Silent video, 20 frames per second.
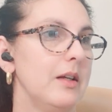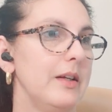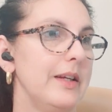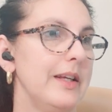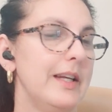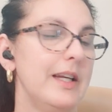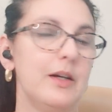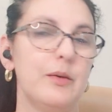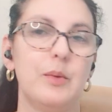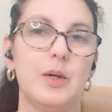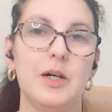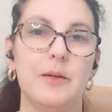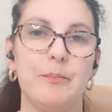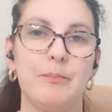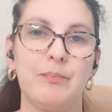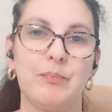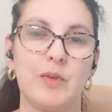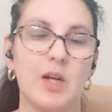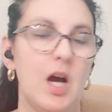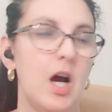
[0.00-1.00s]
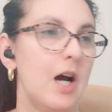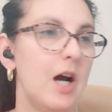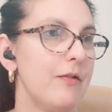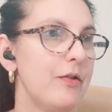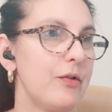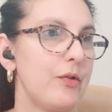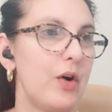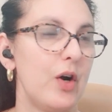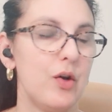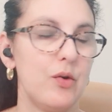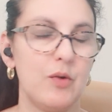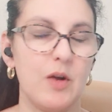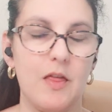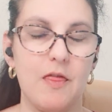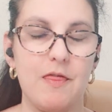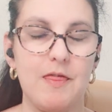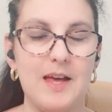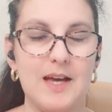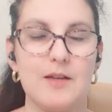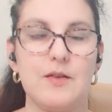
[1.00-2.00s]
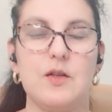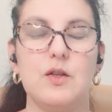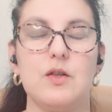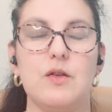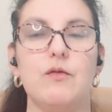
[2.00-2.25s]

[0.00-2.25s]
you know what, I've thrown thousands